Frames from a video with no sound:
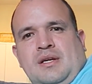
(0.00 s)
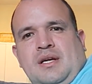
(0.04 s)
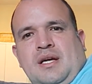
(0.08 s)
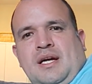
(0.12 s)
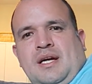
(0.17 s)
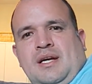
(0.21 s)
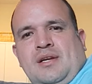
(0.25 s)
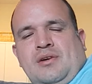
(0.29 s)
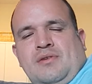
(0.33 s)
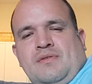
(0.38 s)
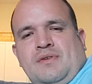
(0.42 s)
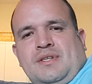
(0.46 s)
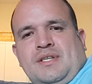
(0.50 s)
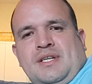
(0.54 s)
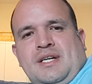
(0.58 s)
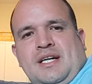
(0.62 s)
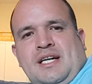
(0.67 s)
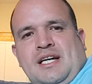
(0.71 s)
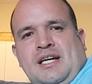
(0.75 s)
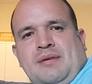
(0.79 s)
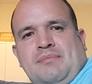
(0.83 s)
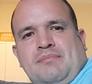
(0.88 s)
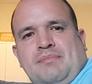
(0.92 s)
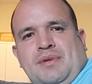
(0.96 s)
And over
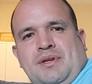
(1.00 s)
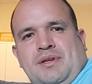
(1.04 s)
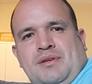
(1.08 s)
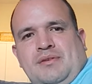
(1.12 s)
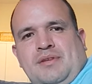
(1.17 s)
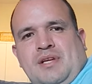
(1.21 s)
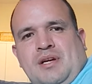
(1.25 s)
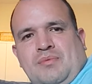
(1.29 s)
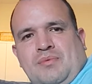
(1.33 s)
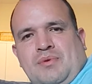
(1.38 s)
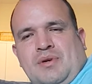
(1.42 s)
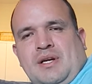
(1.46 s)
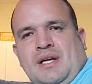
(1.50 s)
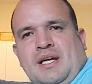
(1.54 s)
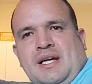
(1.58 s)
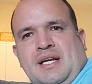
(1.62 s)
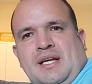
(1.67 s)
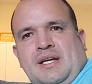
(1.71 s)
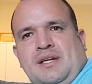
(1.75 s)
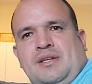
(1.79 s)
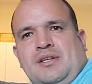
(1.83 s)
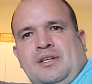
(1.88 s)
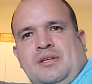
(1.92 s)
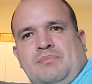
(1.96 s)
time, you know, they were
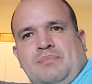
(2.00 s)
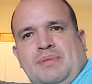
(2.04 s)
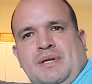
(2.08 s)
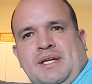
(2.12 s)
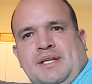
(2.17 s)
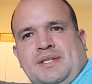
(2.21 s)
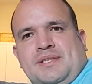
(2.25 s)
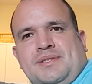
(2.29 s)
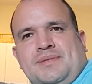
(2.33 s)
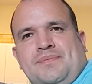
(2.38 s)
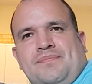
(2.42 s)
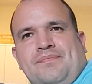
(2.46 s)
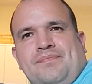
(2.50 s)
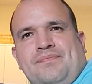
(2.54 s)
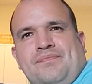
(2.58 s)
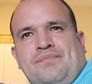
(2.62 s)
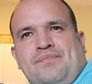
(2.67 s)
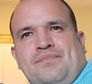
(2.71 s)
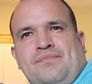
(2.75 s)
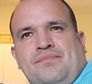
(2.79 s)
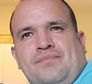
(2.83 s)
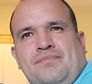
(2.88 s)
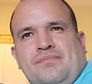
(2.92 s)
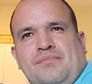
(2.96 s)
getting good picks.
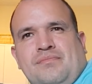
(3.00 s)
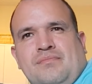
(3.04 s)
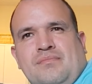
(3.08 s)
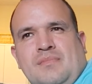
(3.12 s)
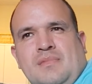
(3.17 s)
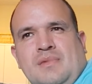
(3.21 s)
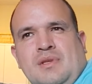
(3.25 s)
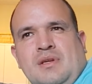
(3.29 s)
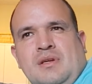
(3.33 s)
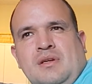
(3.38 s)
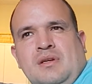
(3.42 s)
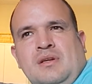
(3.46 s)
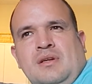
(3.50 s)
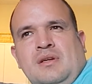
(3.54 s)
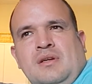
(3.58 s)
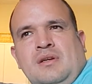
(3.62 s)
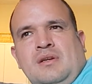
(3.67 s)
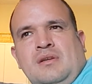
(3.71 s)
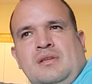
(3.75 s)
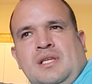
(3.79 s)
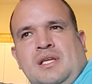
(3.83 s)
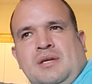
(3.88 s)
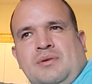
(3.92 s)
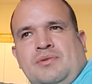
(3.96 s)

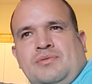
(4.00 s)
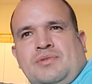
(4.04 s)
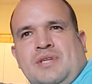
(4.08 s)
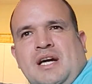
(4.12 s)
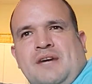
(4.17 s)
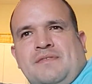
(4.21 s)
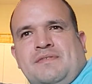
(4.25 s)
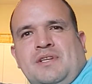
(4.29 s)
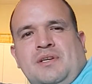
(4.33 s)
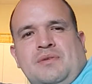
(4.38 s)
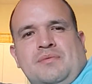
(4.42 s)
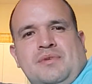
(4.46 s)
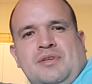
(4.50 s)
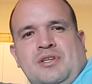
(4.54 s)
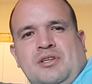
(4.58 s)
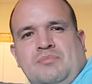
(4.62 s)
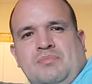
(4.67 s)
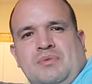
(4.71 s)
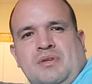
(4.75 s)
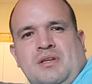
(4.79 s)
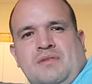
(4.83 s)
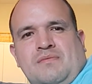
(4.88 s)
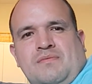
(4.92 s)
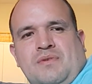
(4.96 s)
They were drafting well,
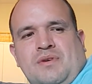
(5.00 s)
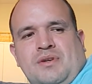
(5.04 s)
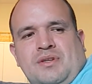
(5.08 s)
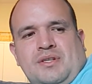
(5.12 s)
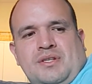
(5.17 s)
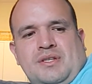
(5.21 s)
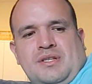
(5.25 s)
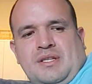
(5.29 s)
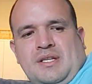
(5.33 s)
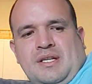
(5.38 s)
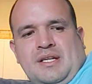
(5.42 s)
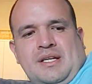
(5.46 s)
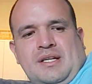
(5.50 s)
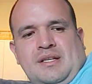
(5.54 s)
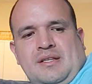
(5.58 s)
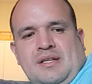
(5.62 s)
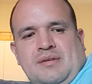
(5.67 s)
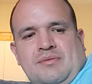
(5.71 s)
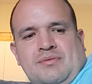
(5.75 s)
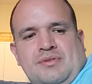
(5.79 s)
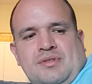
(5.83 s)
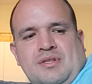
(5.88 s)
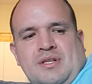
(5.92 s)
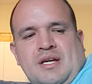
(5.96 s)
but unfortunately, there
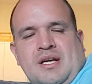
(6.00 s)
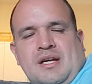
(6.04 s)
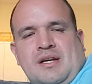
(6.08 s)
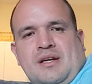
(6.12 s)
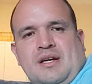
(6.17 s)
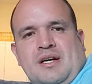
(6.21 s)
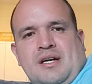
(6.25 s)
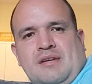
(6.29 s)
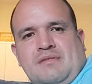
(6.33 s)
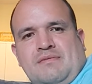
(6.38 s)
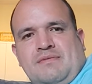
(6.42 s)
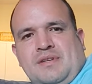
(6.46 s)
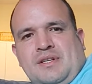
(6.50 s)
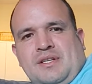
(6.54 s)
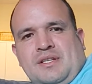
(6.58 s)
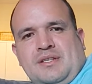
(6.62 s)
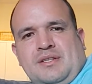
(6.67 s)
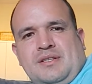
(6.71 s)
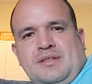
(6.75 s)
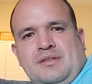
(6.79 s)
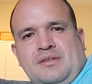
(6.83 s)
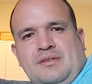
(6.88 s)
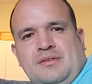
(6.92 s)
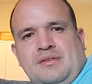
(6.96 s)
was a lot of conflict,
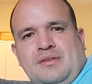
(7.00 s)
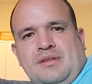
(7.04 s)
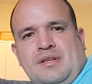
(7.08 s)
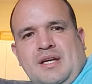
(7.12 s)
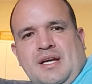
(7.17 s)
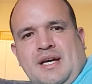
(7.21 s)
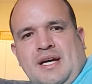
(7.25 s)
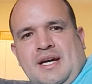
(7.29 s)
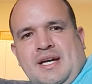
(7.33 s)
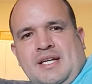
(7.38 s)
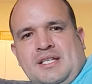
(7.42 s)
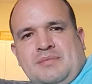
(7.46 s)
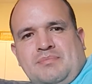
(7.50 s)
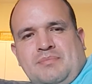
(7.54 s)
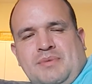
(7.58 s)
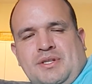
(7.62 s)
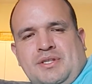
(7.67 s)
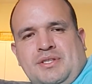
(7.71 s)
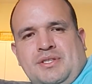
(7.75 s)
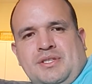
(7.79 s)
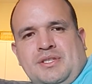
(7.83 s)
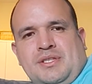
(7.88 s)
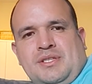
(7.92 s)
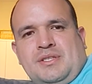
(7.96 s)
as
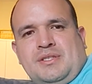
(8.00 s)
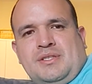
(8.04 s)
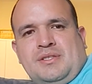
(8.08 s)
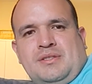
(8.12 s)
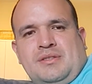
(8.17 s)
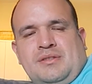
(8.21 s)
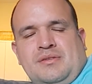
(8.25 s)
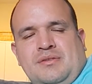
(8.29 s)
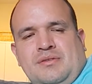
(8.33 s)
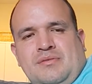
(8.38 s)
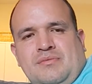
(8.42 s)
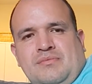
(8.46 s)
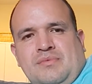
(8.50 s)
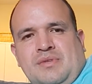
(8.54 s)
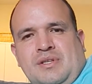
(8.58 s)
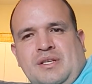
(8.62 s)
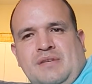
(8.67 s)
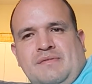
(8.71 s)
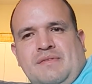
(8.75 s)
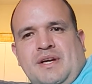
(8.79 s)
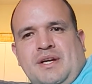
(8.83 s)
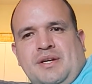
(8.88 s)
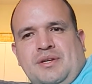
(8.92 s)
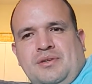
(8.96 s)
much as in
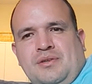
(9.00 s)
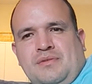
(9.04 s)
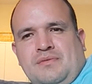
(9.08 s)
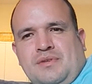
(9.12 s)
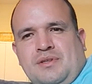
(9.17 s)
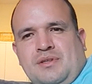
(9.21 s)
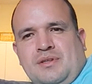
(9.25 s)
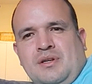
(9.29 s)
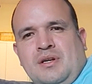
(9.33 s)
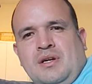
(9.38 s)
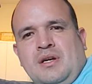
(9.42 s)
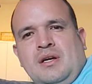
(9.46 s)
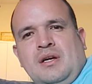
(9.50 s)
Vancouver.